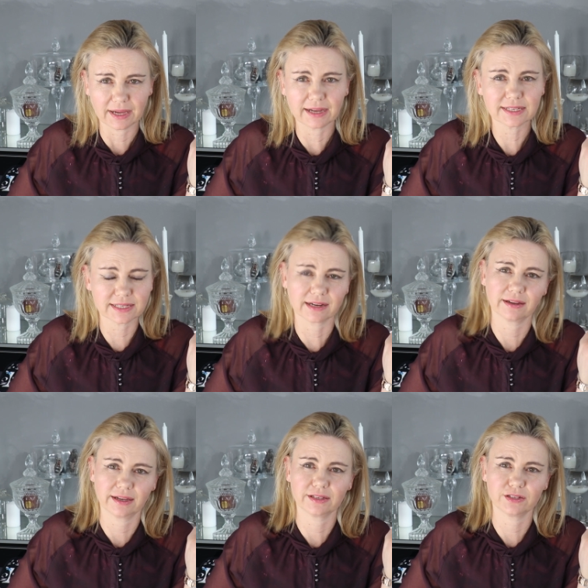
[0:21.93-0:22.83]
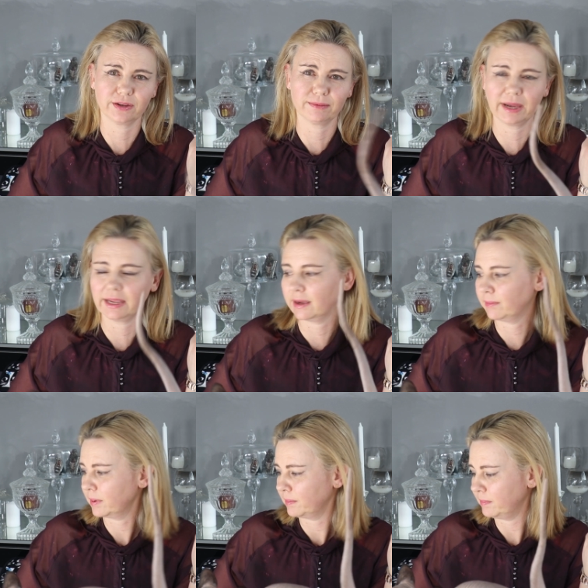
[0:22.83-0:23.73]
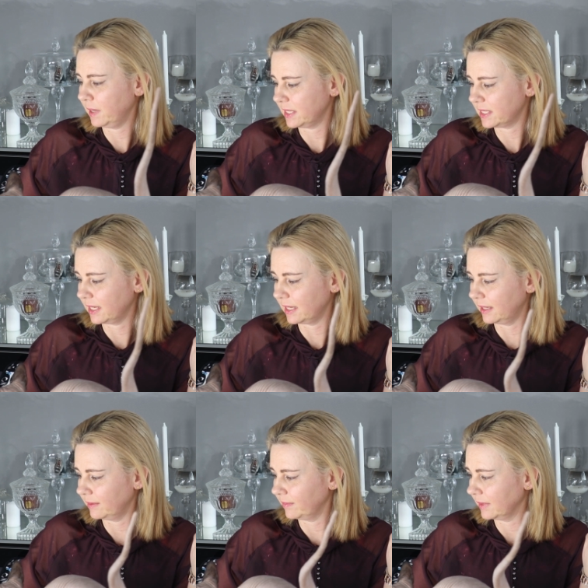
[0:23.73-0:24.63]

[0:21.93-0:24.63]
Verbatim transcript: I suck at doing makeup, basically.